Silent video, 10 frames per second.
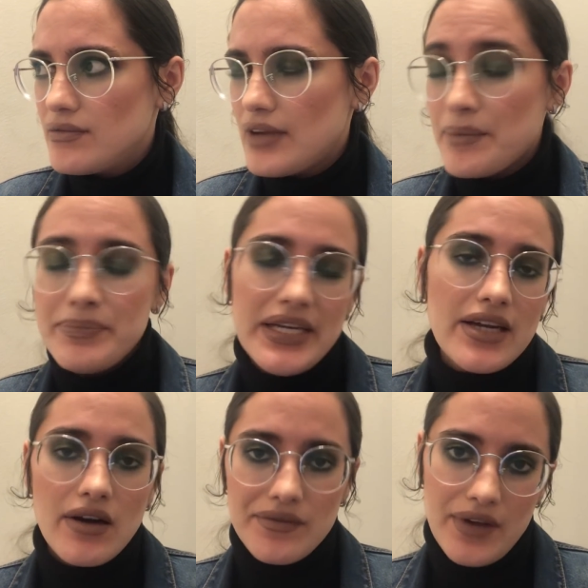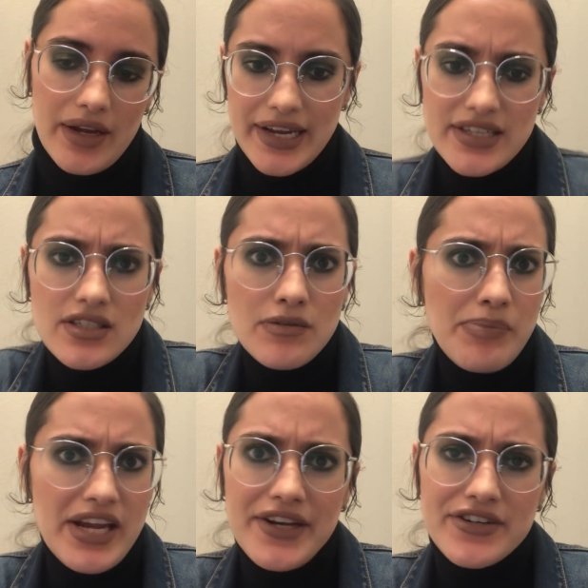and being online is to
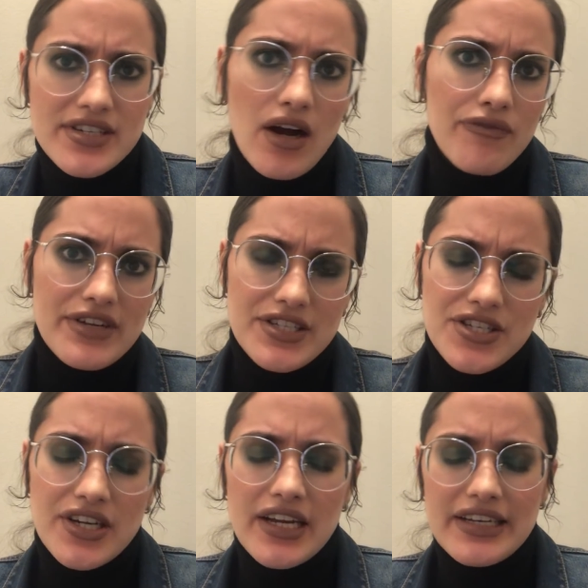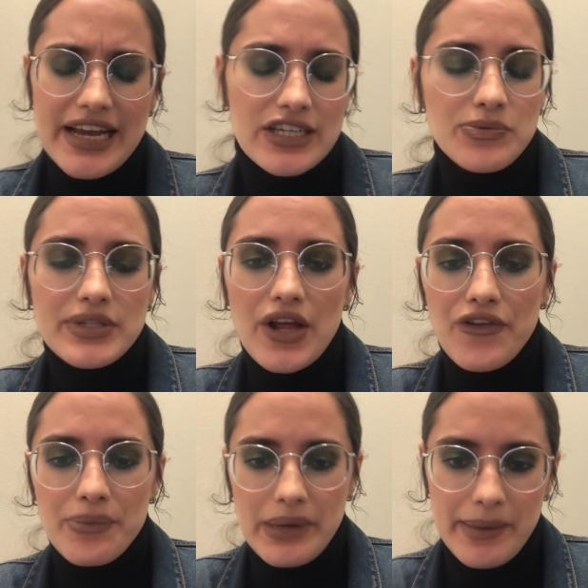be yourself, is to connect with
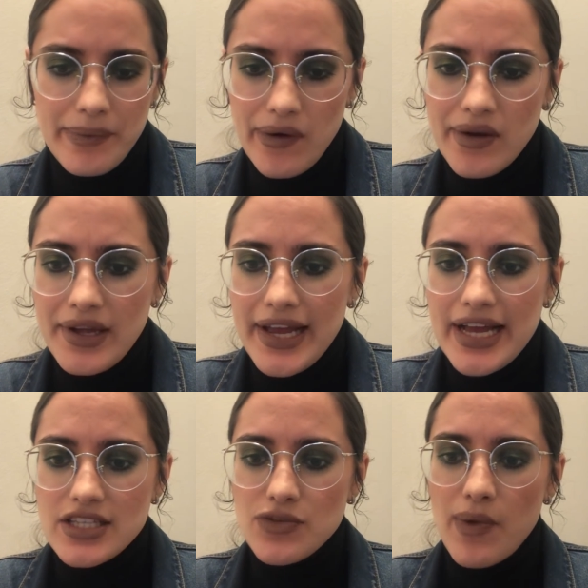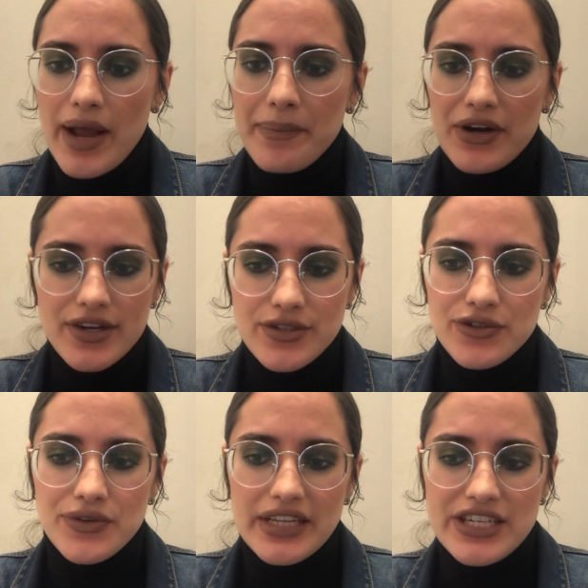other people. Hence why
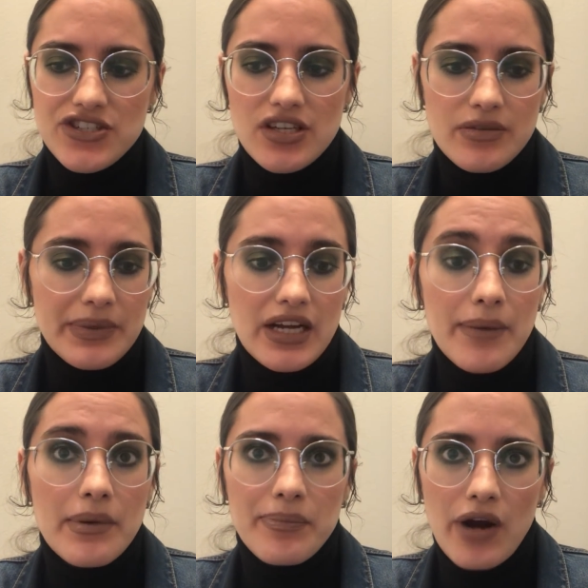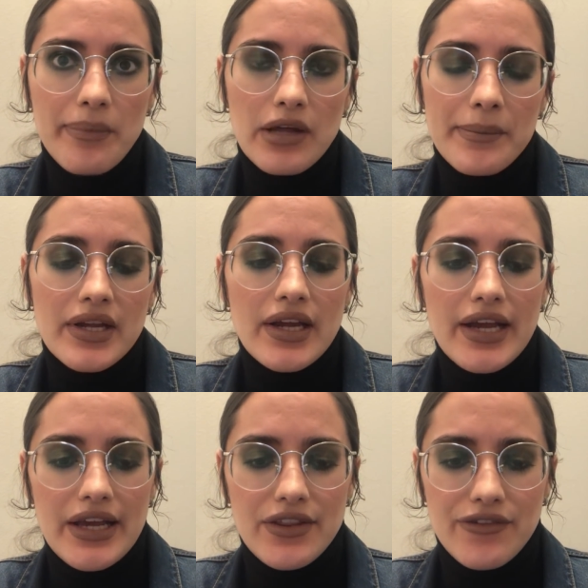parasocial relationships become a problem
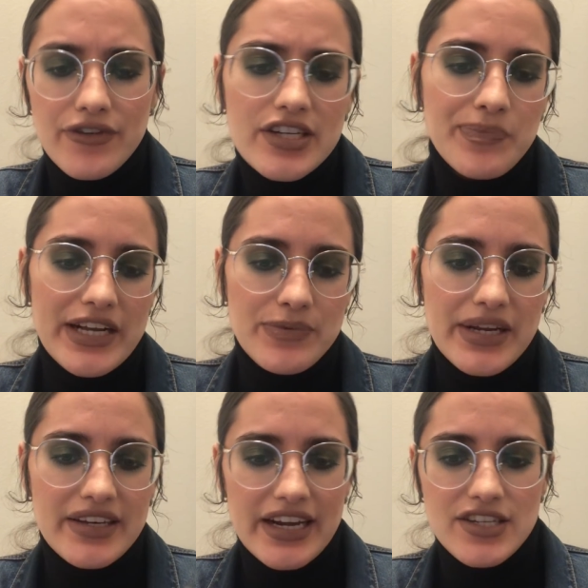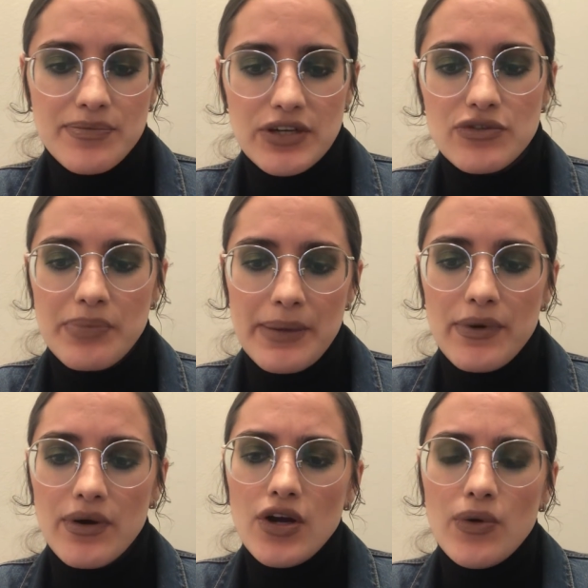in the first place. We connect so much with
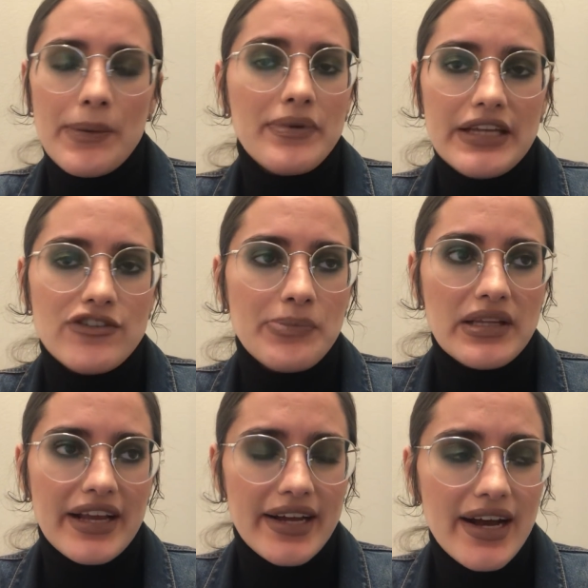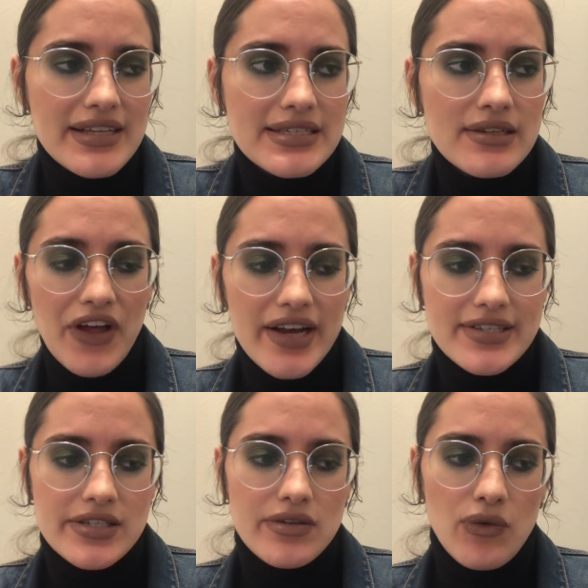people who we believe to be like us.
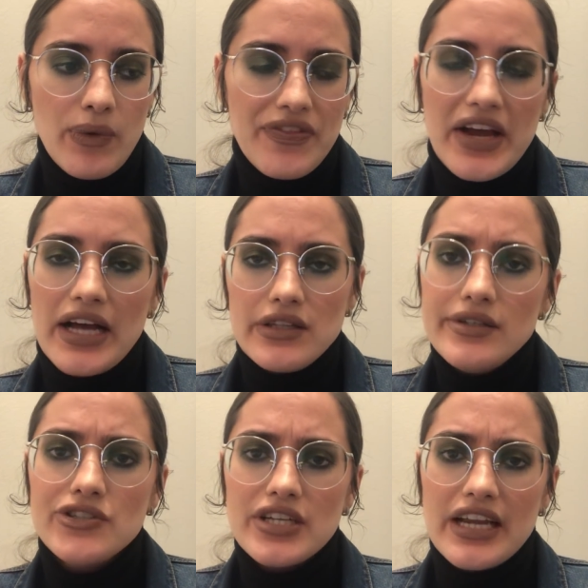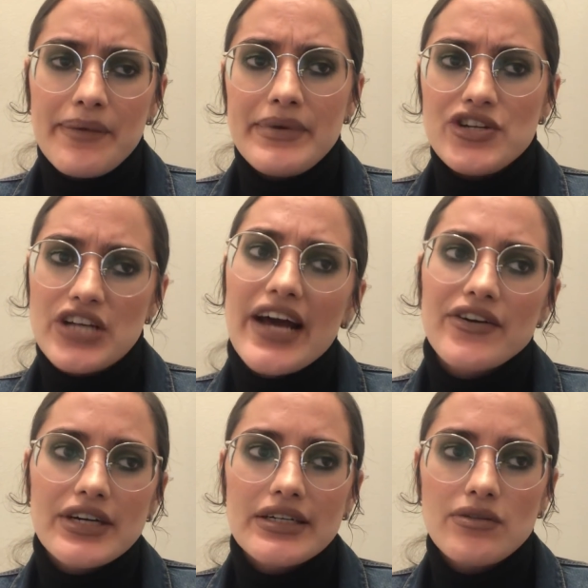Thus, when that illusion can be
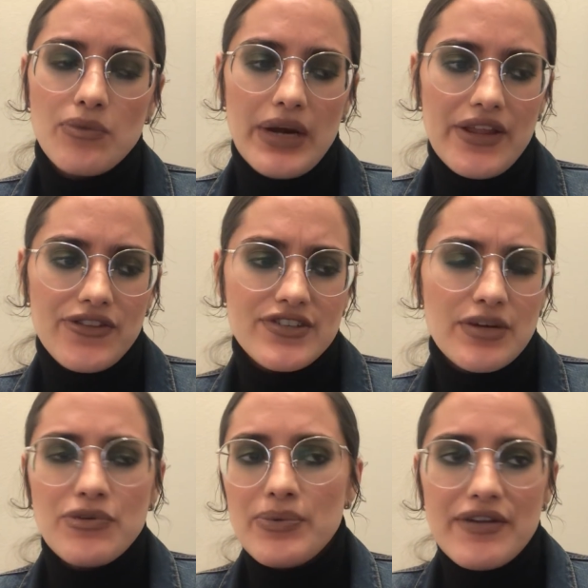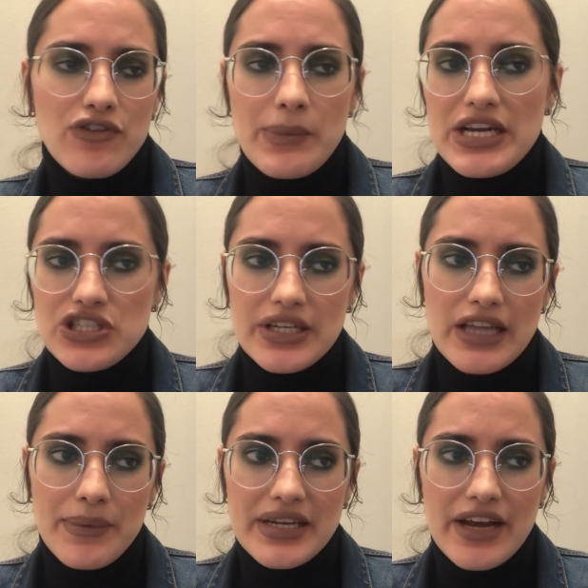shattered with some new information
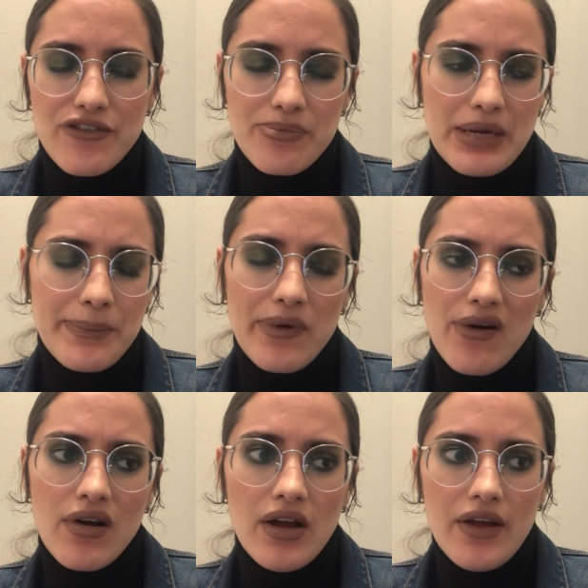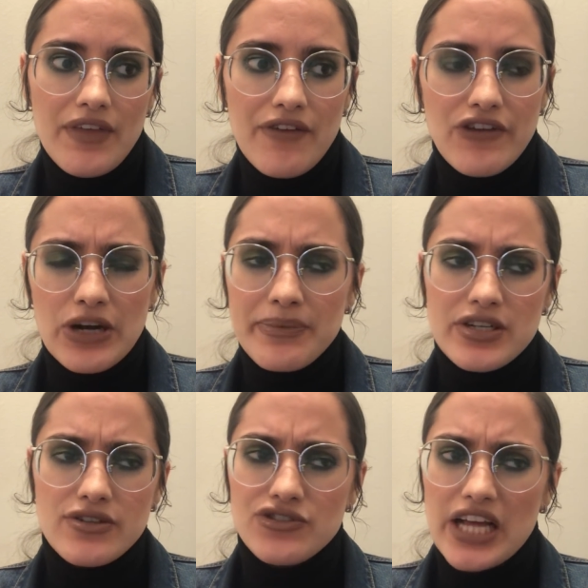that we get from people that very much
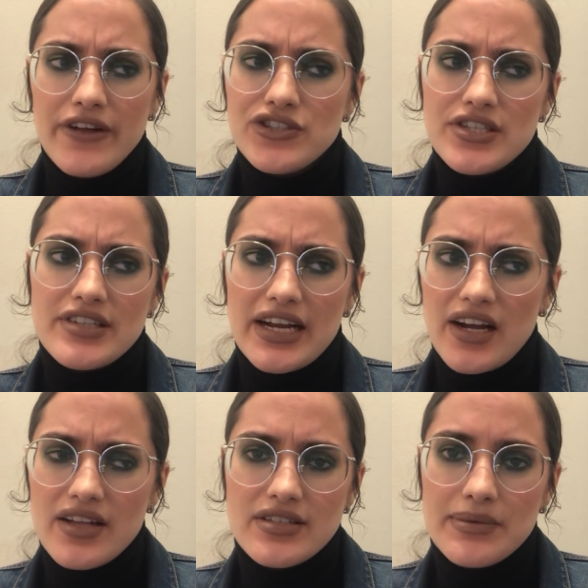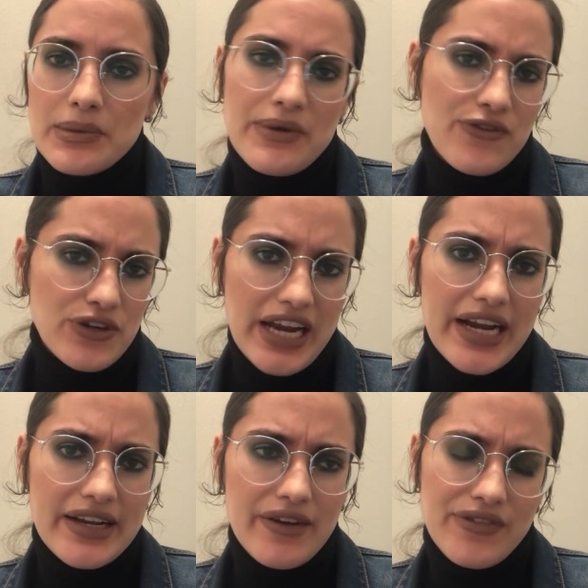so challenges that concept that we've
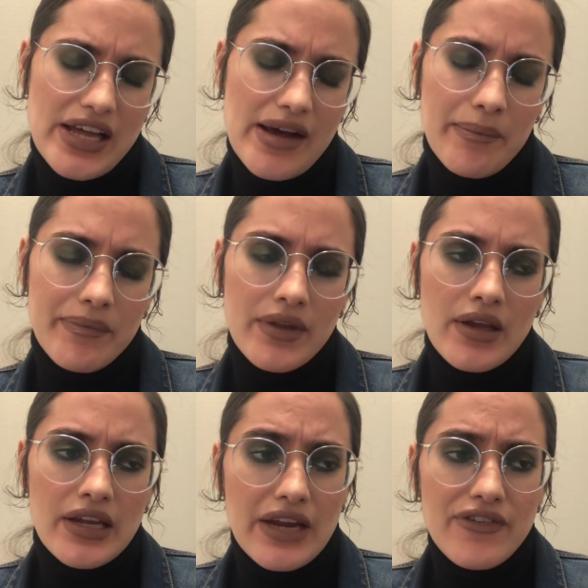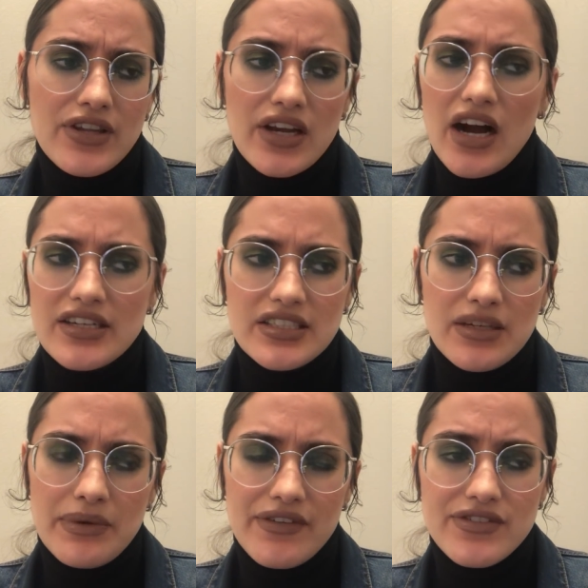created of them, given the content that
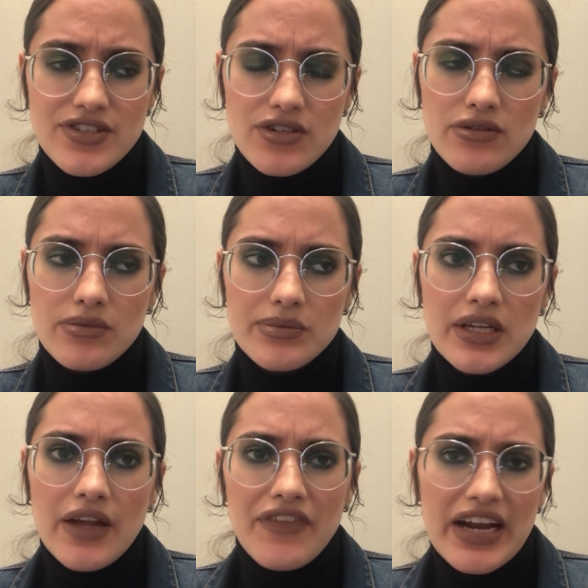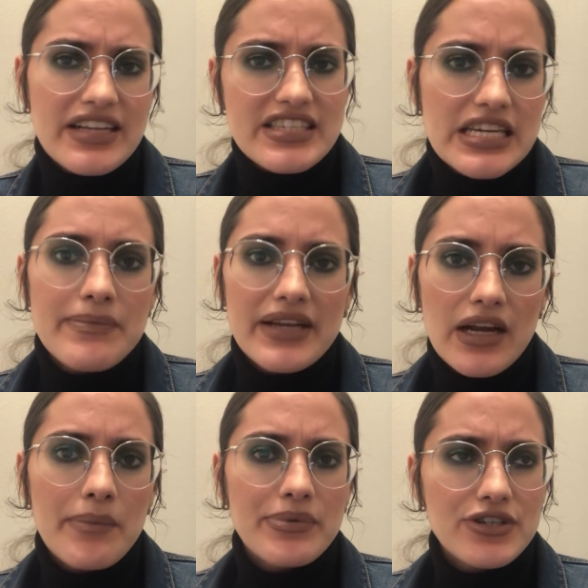we've consumed, that can seem like
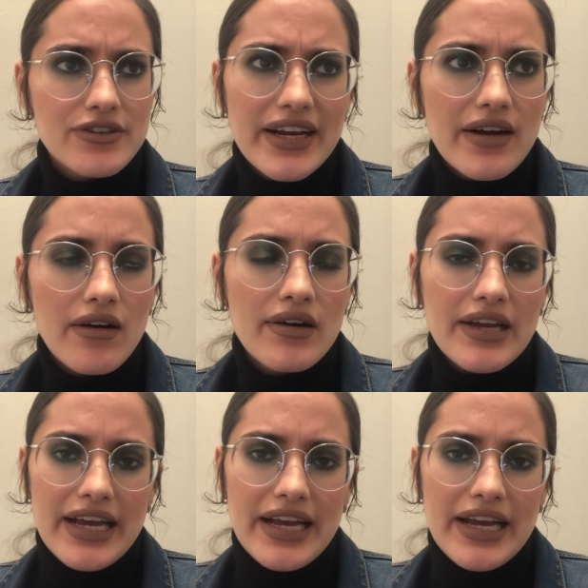a betrayal.